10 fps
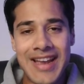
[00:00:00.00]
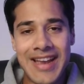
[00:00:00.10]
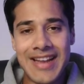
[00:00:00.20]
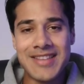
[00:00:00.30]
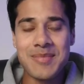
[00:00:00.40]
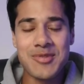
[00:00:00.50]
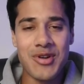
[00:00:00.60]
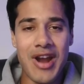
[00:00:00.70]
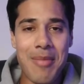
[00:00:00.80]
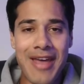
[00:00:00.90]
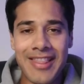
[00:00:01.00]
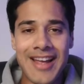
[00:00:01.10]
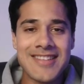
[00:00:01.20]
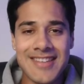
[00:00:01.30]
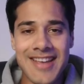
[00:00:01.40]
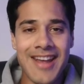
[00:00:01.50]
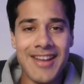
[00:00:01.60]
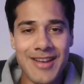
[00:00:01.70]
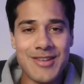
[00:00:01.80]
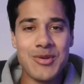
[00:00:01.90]
hit subscribe and let's get
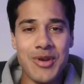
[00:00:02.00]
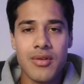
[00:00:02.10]
into it.